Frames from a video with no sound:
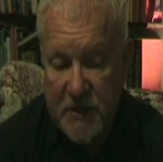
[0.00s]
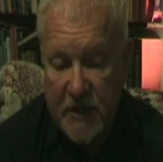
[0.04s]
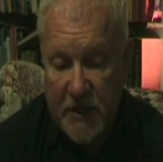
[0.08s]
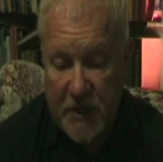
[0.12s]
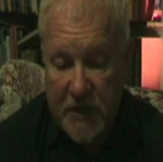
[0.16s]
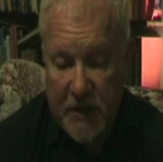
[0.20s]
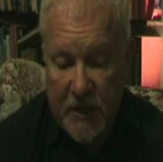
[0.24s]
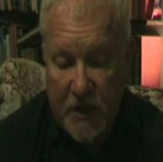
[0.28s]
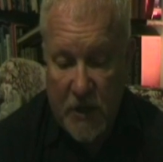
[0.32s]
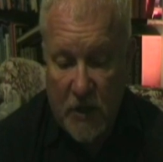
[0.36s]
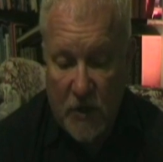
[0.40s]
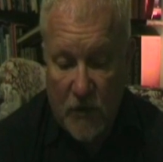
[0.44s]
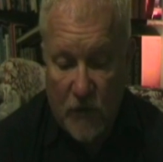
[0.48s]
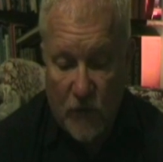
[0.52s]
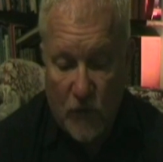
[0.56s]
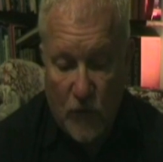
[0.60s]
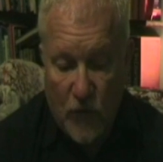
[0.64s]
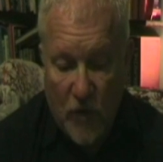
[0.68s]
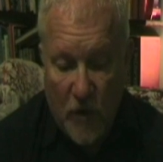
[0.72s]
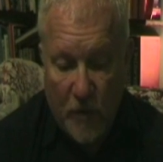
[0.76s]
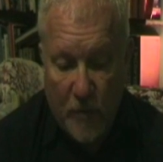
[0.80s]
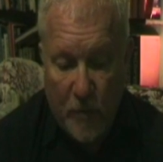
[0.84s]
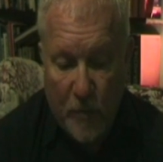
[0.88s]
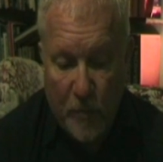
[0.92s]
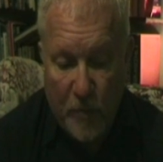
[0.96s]
technique of
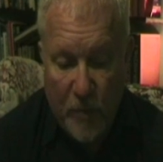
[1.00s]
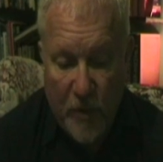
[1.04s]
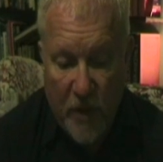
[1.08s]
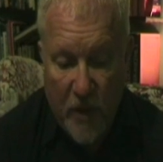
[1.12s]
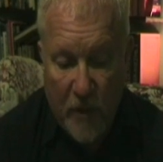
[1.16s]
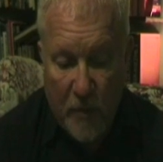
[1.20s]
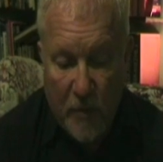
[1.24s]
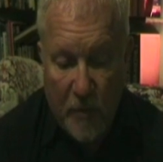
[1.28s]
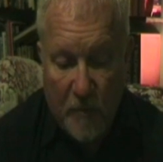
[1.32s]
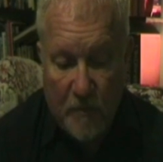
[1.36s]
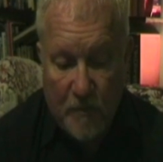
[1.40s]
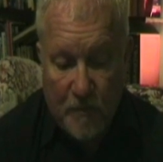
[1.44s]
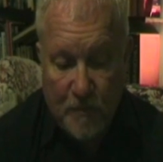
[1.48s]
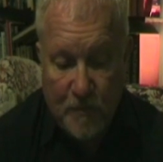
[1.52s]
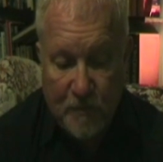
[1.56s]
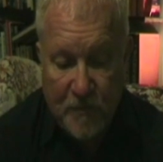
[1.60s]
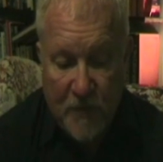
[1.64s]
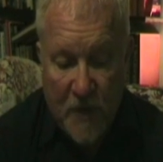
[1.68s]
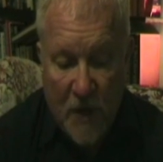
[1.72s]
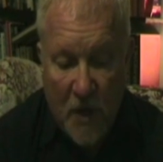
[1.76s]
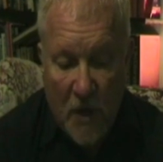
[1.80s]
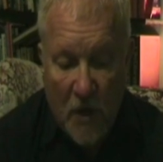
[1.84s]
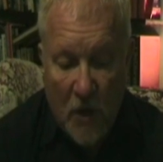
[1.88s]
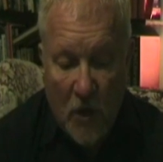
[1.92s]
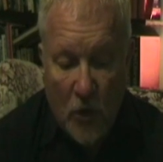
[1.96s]
creep and peep.
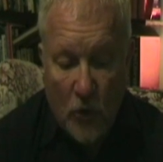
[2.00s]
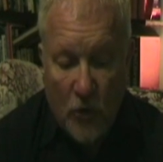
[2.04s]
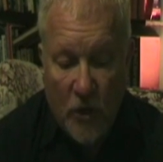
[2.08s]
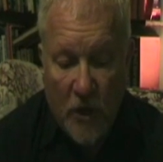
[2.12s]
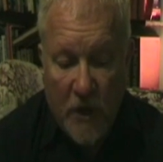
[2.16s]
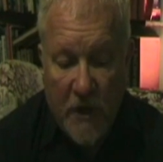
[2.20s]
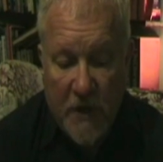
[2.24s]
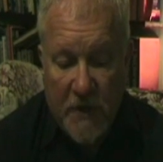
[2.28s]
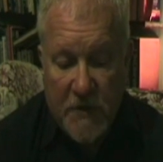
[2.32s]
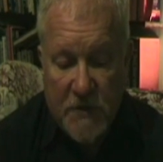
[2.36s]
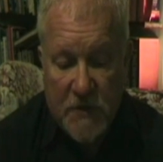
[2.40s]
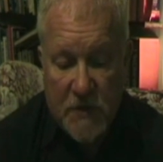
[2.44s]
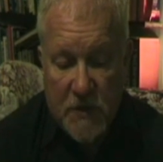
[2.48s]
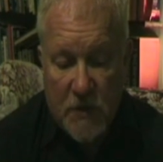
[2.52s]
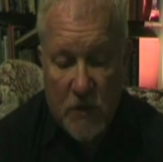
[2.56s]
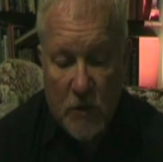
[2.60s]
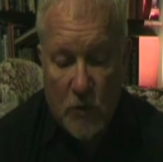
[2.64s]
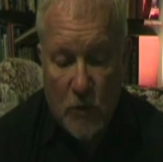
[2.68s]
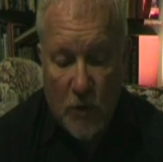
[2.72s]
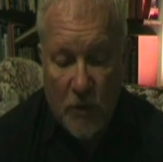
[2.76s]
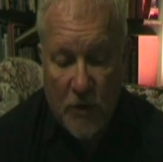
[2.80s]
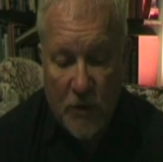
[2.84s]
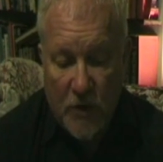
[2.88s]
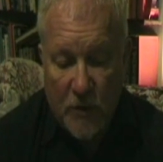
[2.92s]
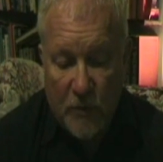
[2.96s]
Okay, here's
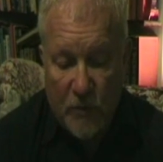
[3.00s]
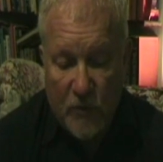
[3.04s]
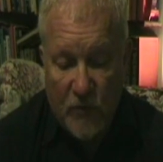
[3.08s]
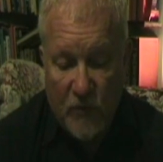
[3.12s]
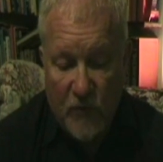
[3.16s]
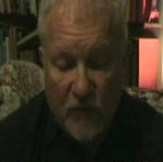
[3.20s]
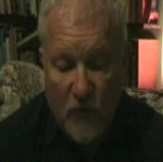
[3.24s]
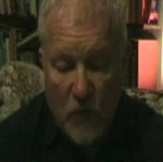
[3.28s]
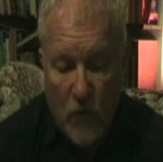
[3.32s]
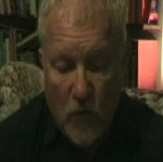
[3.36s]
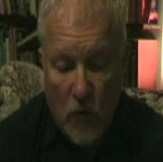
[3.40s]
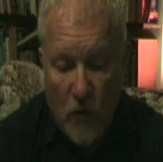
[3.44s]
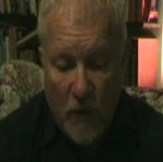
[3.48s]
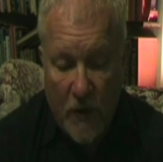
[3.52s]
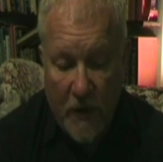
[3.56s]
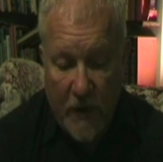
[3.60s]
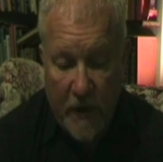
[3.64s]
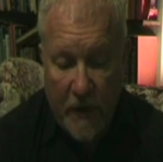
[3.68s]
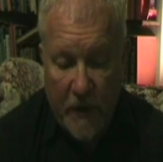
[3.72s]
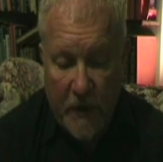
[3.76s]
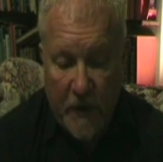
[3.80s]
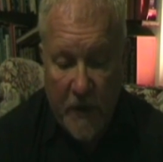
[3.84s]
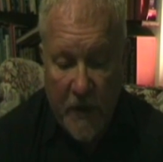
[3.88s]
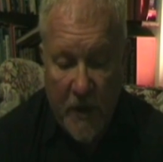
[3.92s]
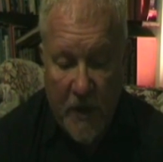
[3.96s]
another one, number 4
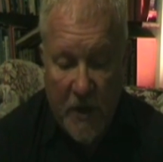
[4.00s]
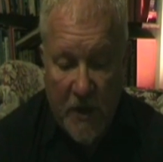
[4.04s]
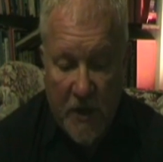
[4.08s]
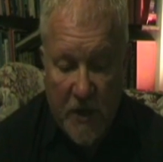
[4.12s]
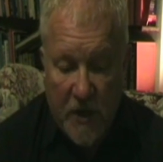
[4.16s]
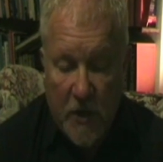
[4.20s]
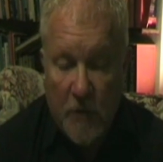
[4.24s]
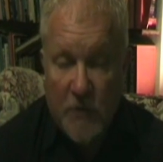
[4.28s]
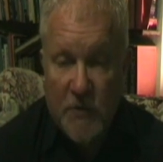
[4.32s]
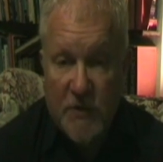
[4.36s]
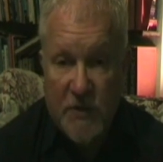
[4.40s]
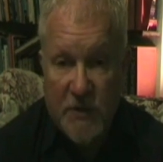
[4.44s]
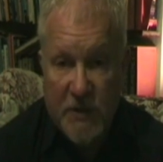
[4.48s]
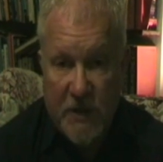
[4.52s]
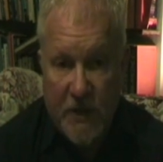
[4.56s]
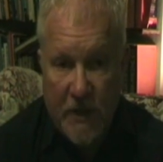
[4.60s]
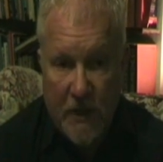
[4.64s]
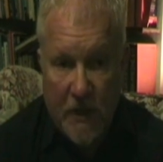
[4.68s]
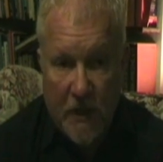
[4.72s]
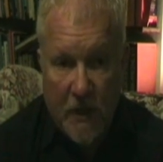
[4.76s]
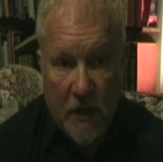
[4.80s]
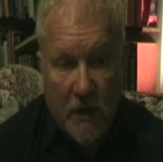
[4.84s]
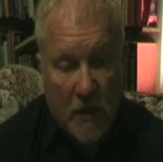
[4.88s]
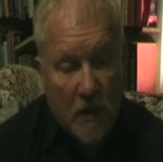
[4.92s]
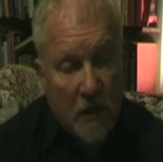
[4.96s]
here,
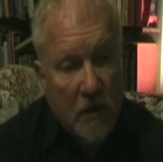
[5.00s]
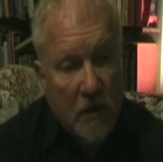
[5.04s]
coasting.